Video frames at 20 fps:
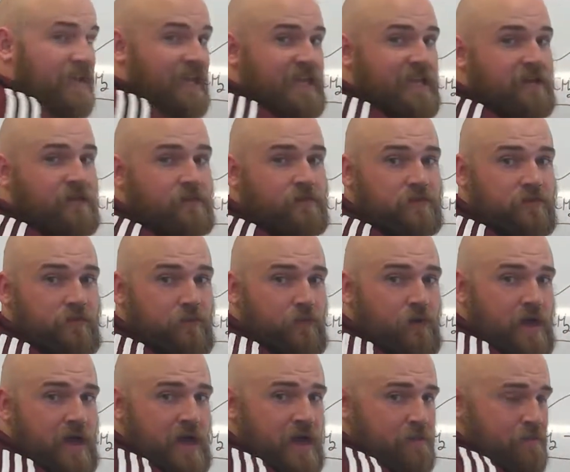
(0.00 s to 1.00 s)
E comes
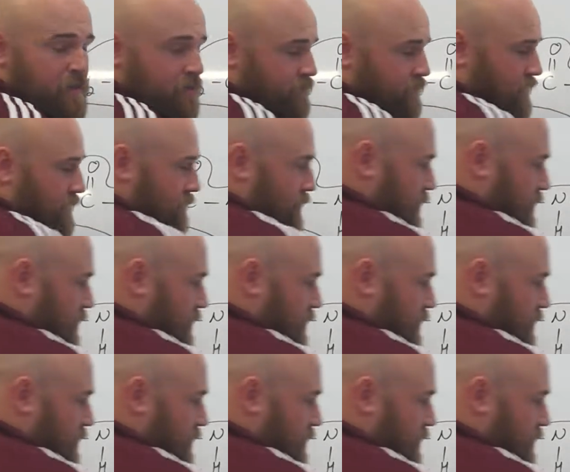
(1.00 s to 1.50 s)
before M, so we're